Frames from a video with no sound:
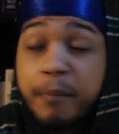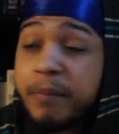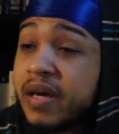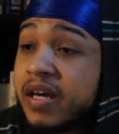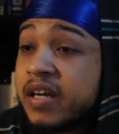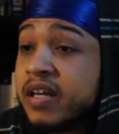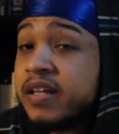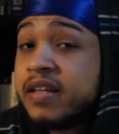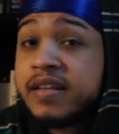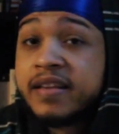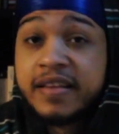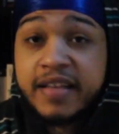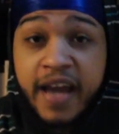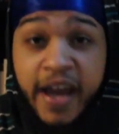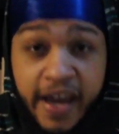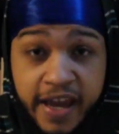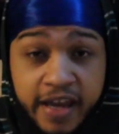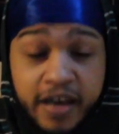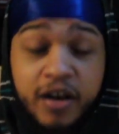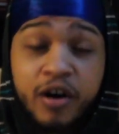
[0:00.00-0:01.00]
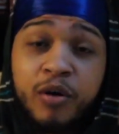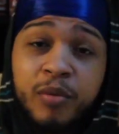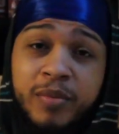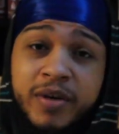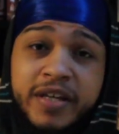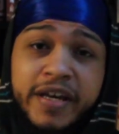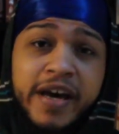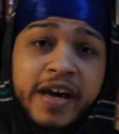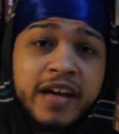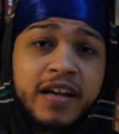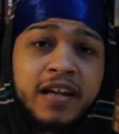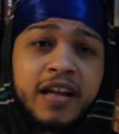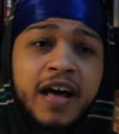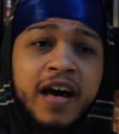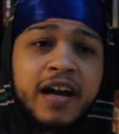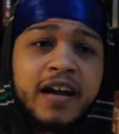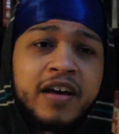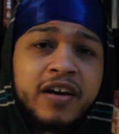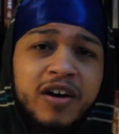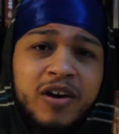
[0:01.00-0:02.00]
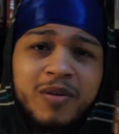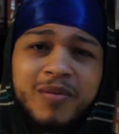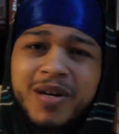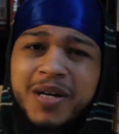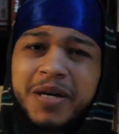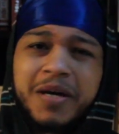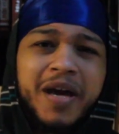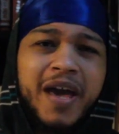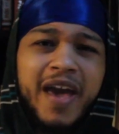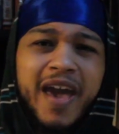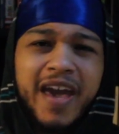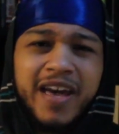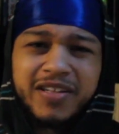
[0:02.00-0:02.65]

I mean, damn, he had a lot of help.